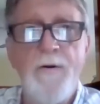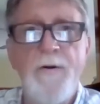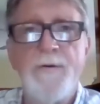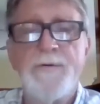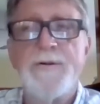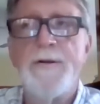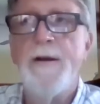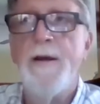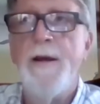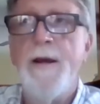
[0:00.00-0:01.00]
nurse,
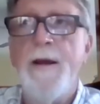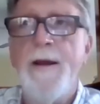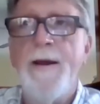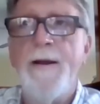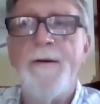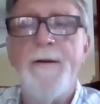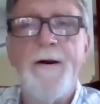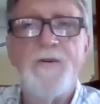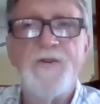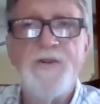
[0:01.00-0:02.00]
and
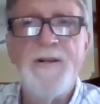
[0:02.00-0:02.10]
she